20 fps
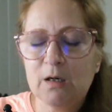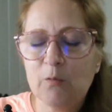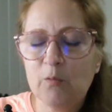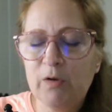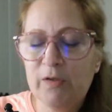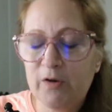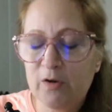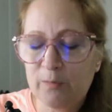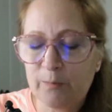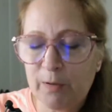
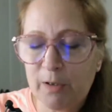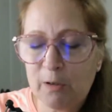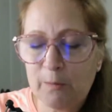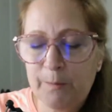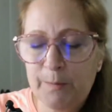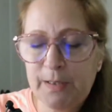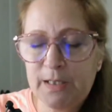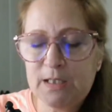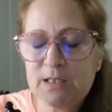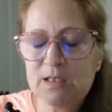with your
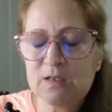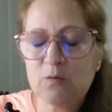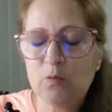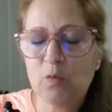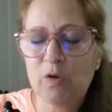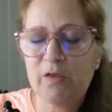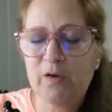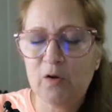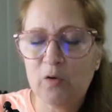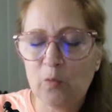purpose,
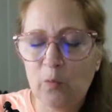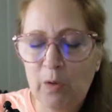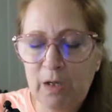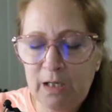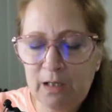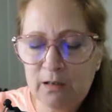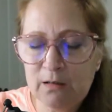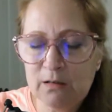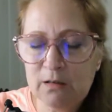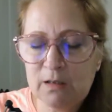with your
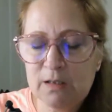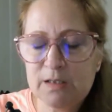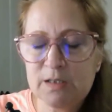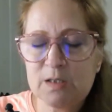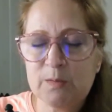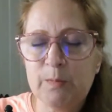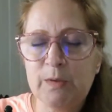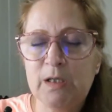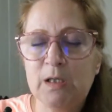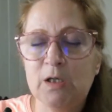will,
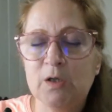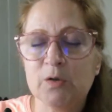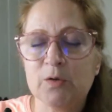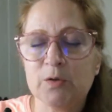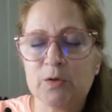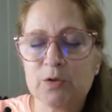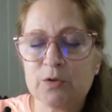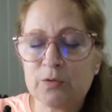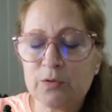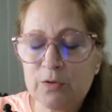speak
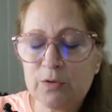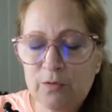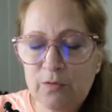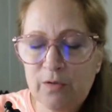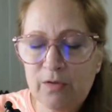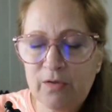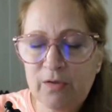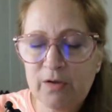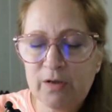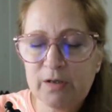your
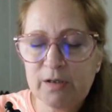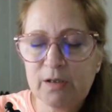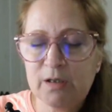truth.